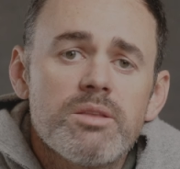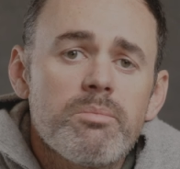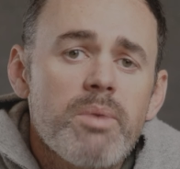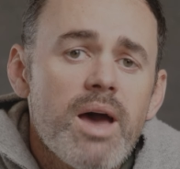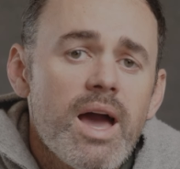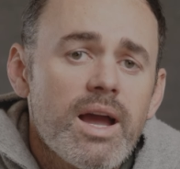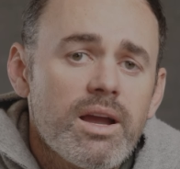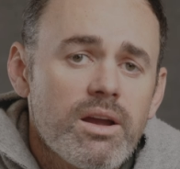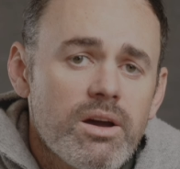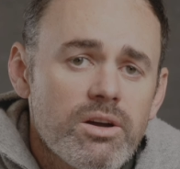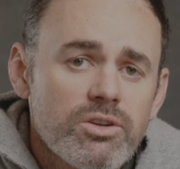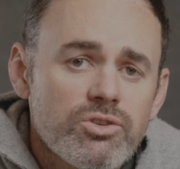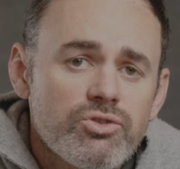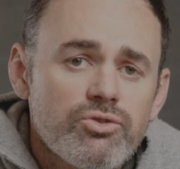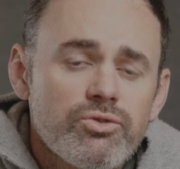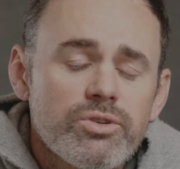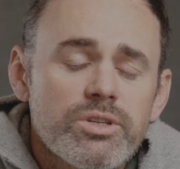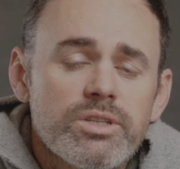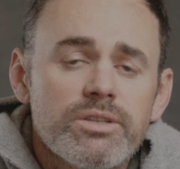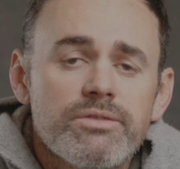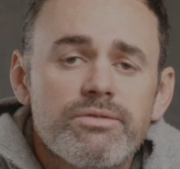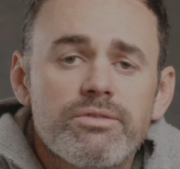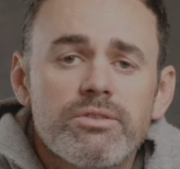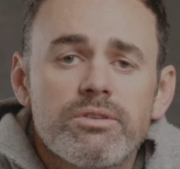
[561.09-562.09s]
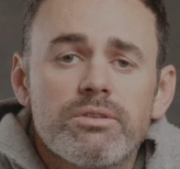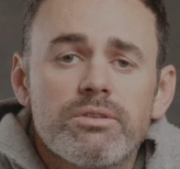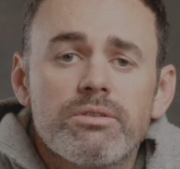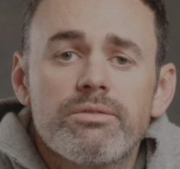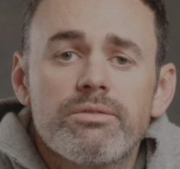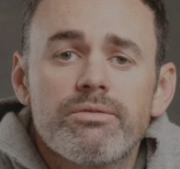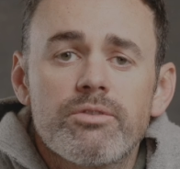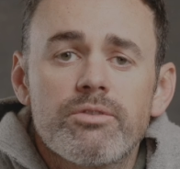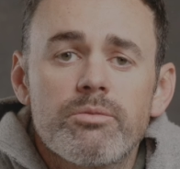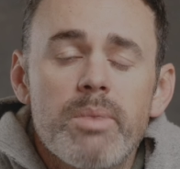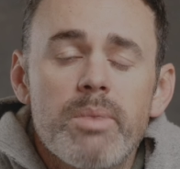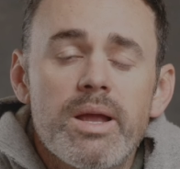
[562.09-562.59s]
in the backcountry
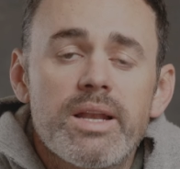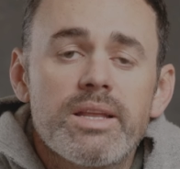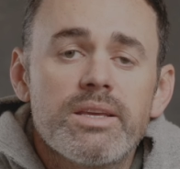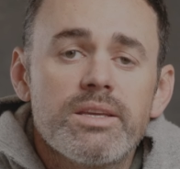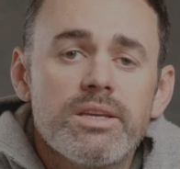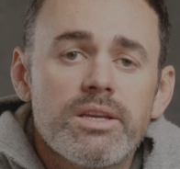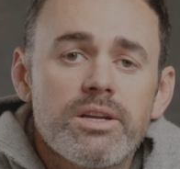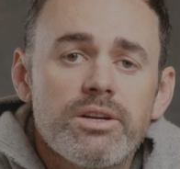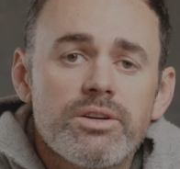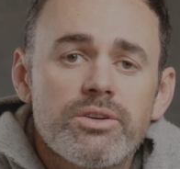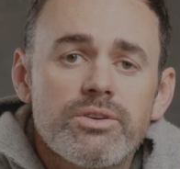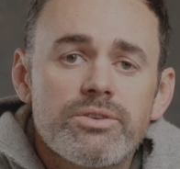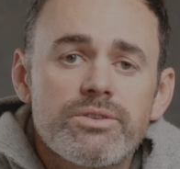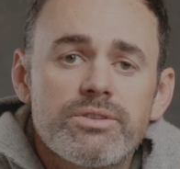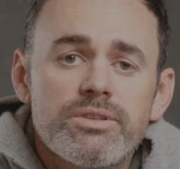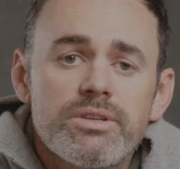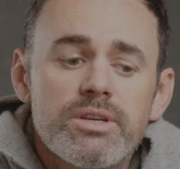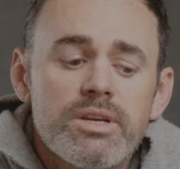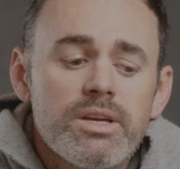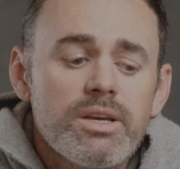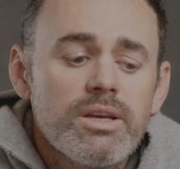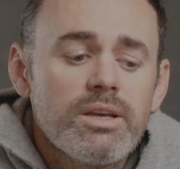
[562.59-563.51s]
for many years,